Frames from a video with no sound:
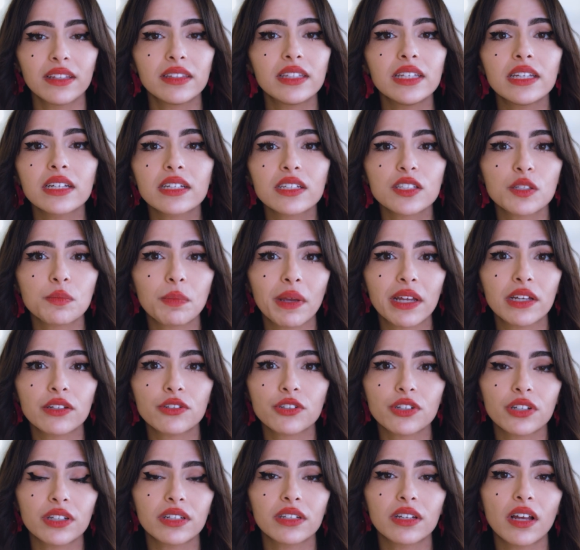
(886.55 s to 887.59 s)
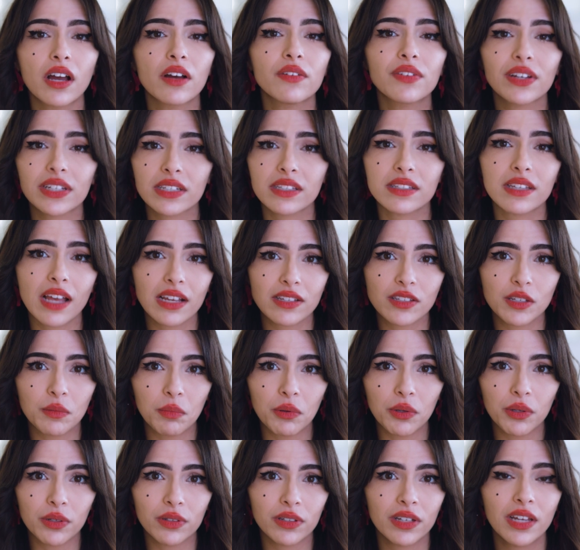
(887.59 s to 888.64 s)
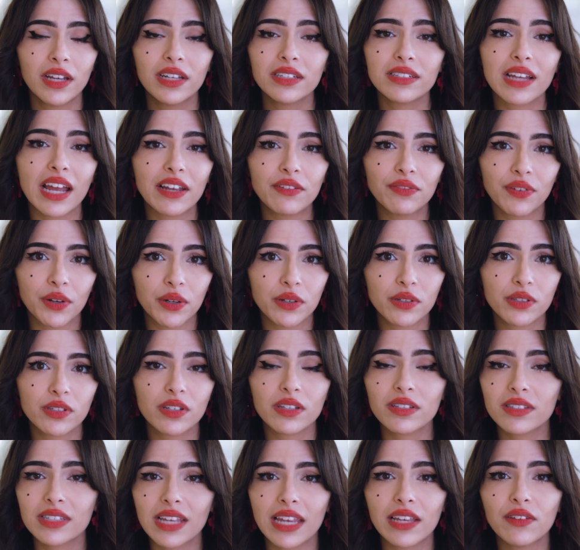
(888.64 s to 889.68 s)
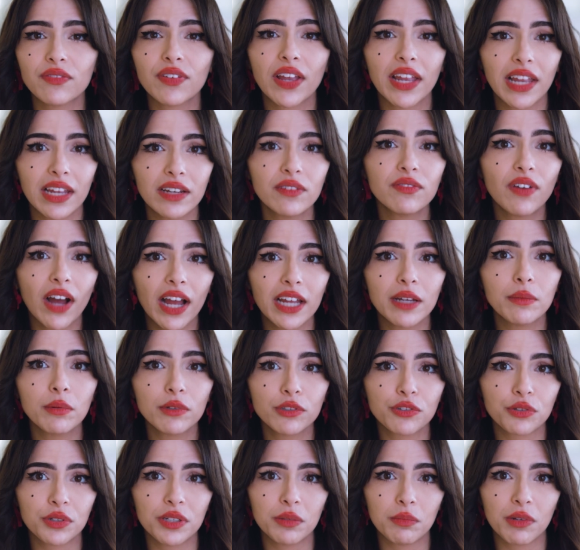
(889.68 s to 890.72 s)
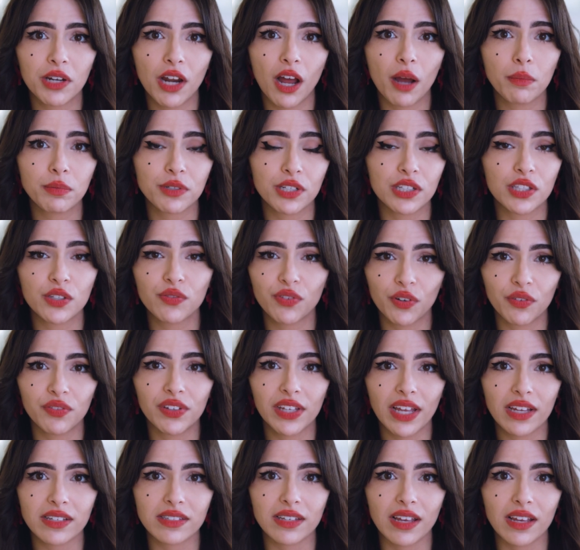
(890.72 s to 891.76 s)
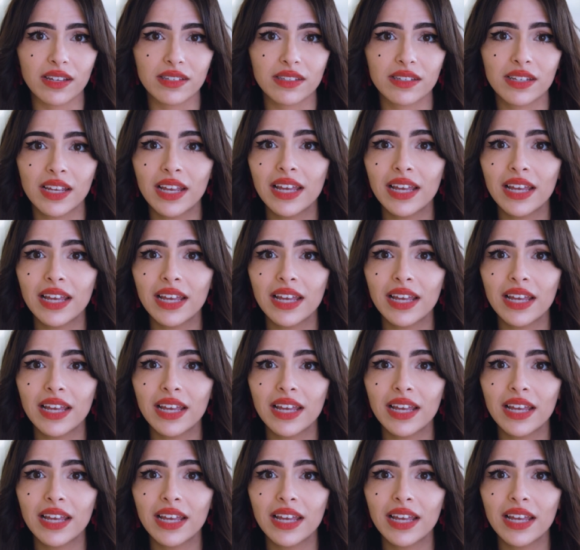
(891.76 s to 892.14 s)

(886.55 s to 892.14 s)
The expansion of accessible, diverse, safe, and viable treatment options for VSS